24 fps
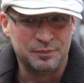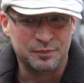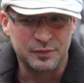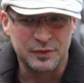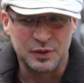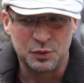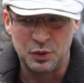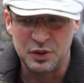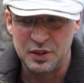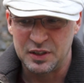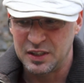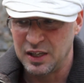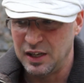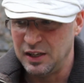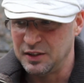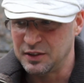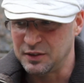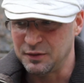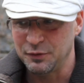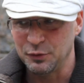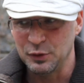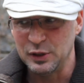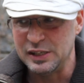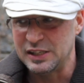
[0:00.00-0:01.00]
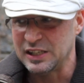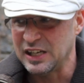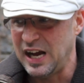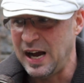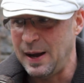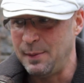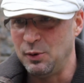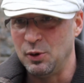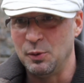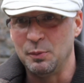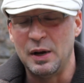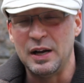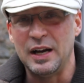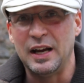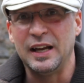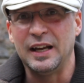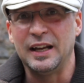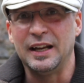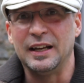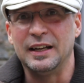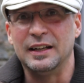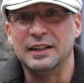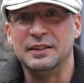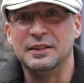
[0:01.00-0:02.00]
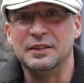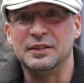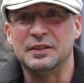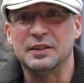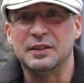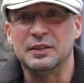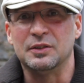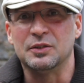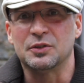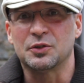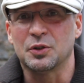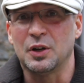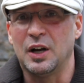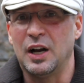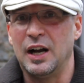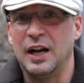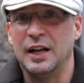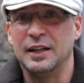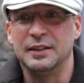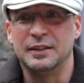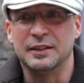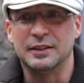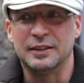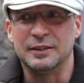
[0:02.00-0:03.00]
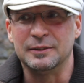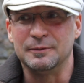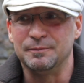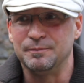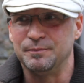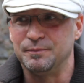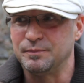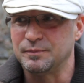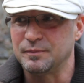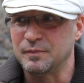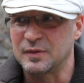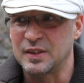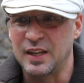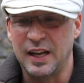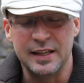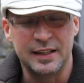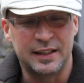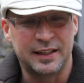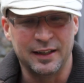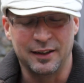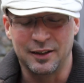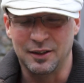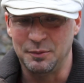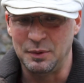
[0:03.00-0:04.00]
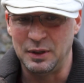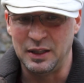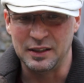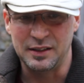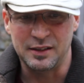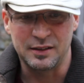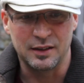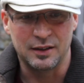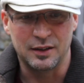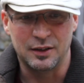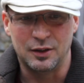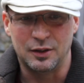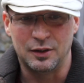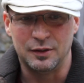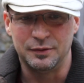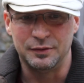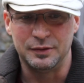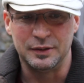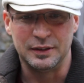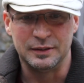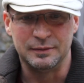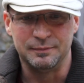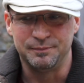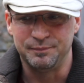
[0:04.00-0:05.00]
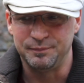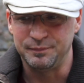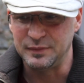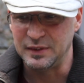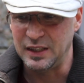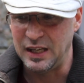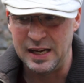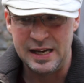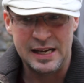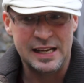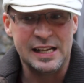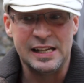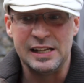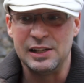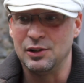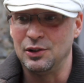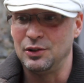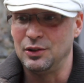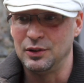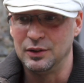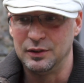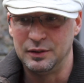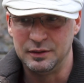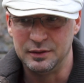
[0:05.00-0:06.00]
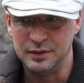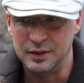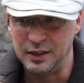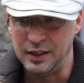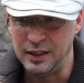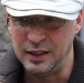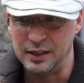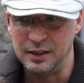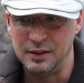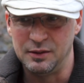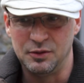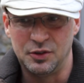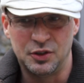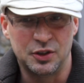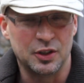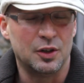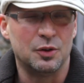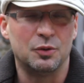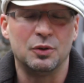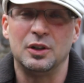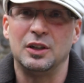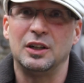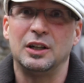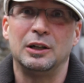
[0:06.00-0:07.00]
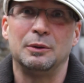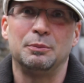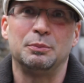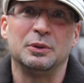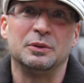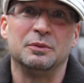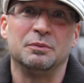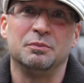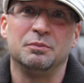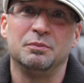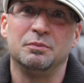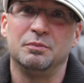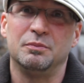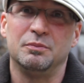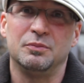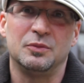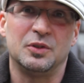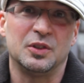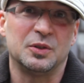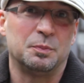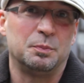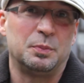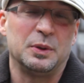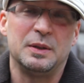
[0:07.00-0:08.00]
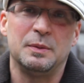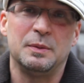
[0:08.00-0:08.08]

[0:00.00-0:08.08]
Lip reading: with tons of free time on my hands and trying to take care of myself and heal and show up and just be